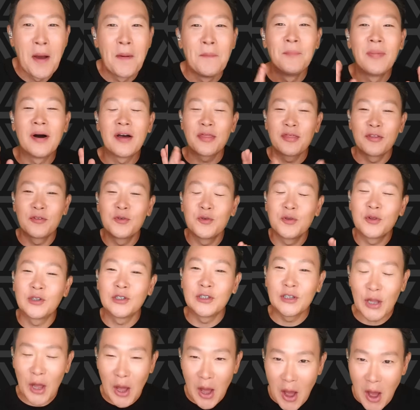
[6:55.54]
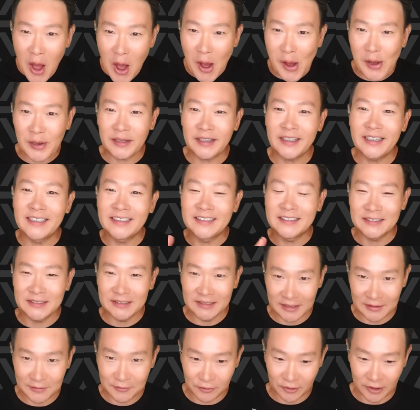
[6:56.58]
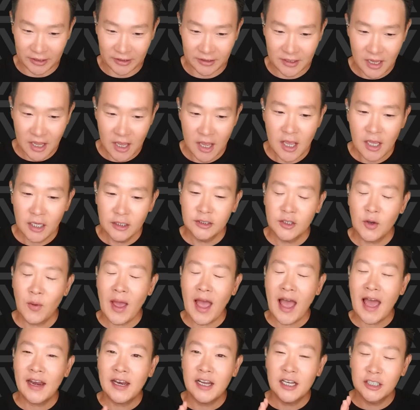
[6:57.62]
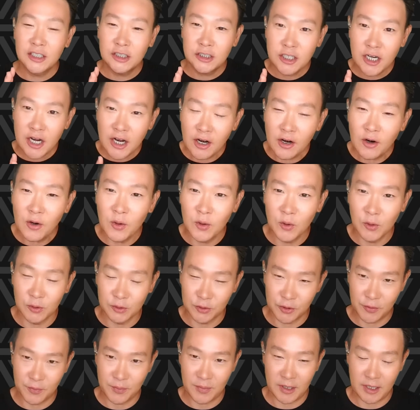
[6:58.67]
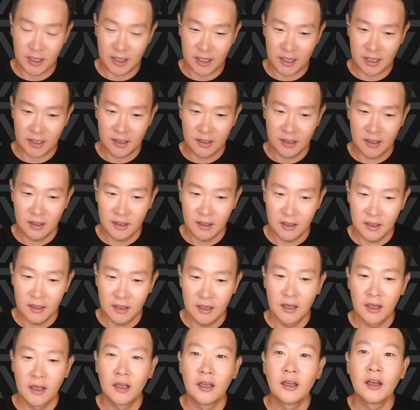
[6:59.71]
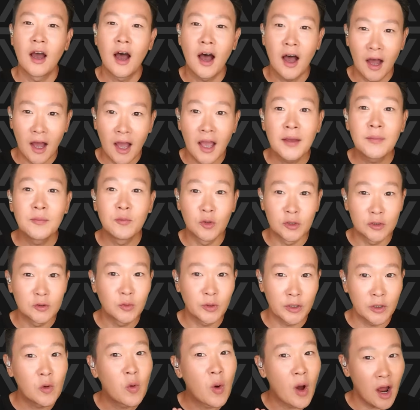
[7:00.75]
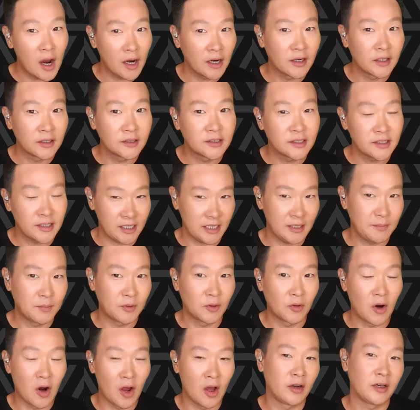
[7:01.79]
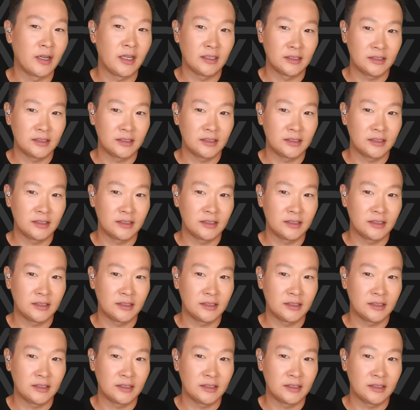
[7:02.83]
But through the law, it's different. So at a shareholder meeting, HYBE was required to keep her on as